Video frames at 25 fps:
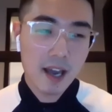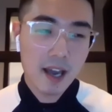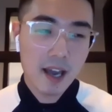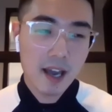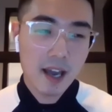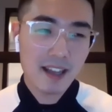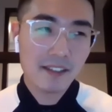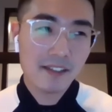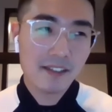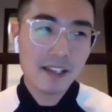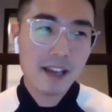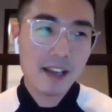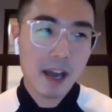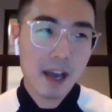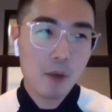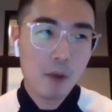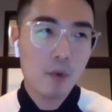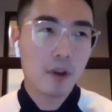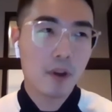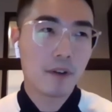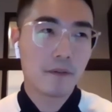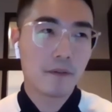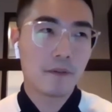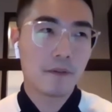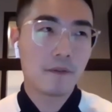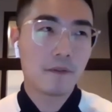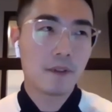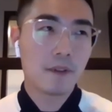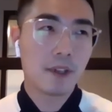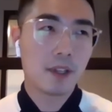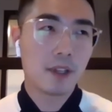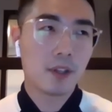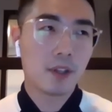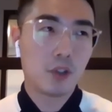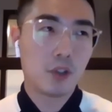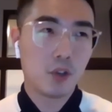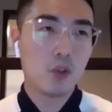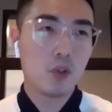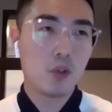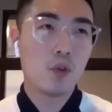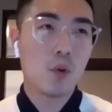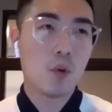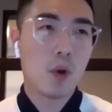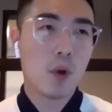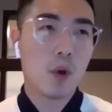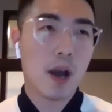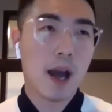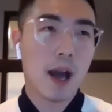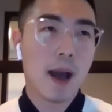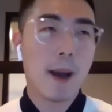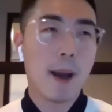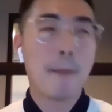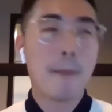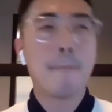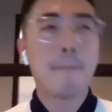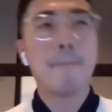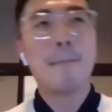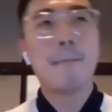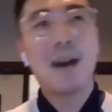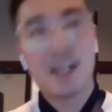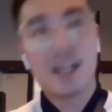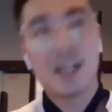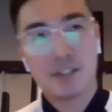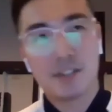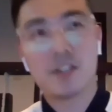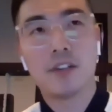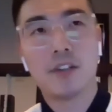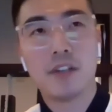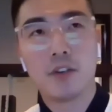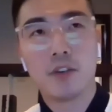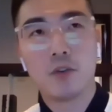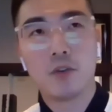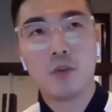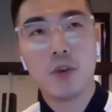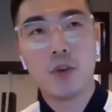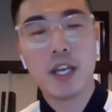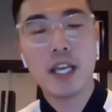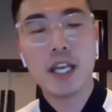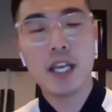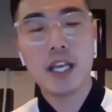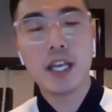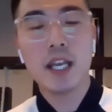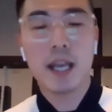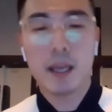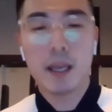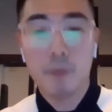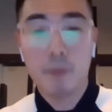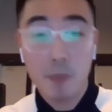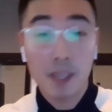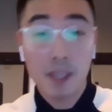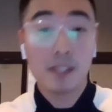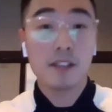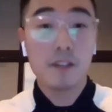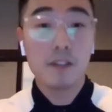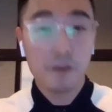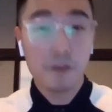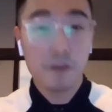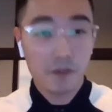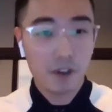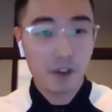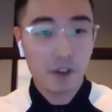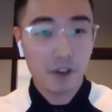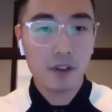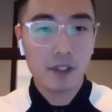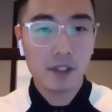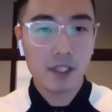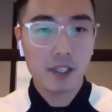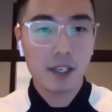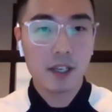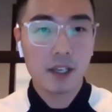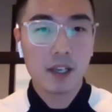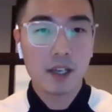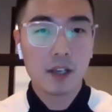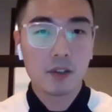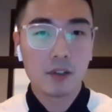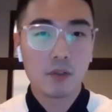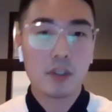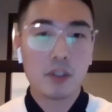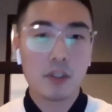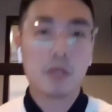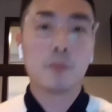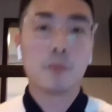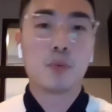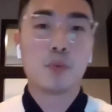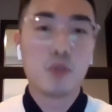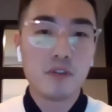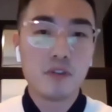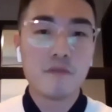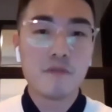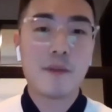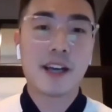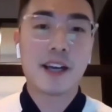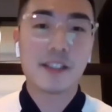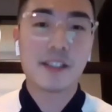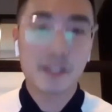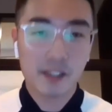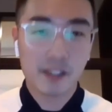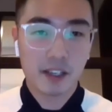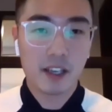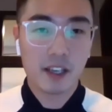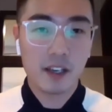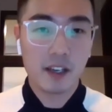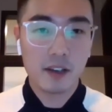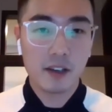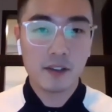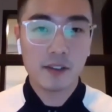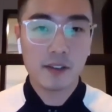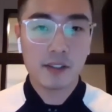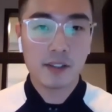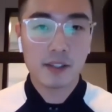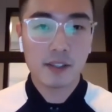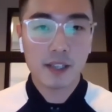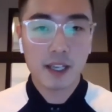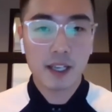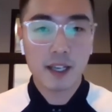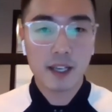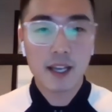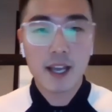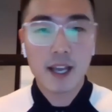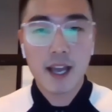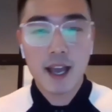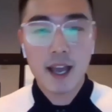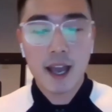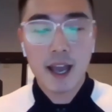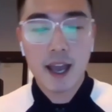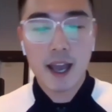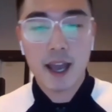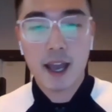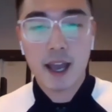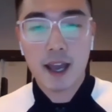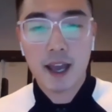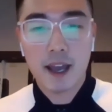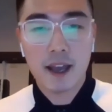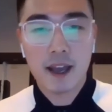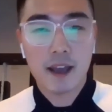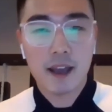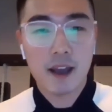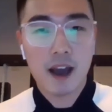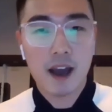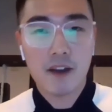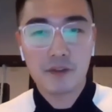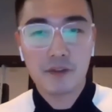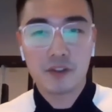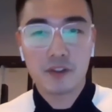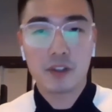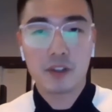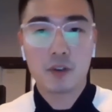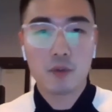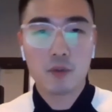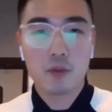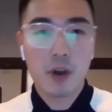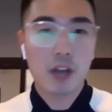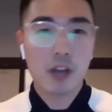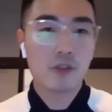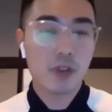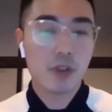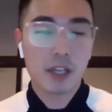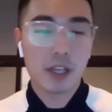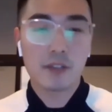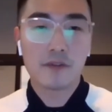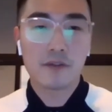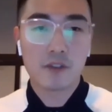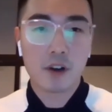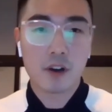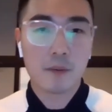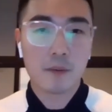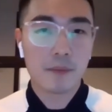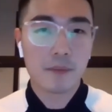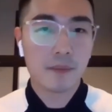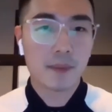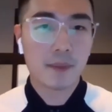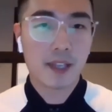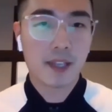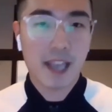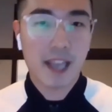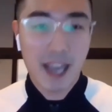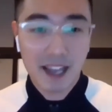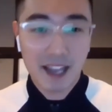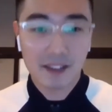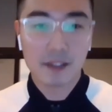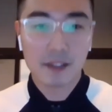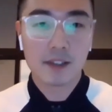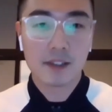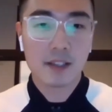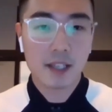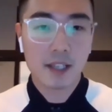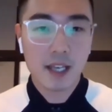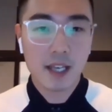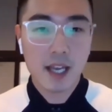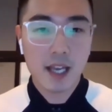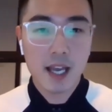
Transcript: And I think I will do a master degree in business field to improve my skills and after graduate from Kent.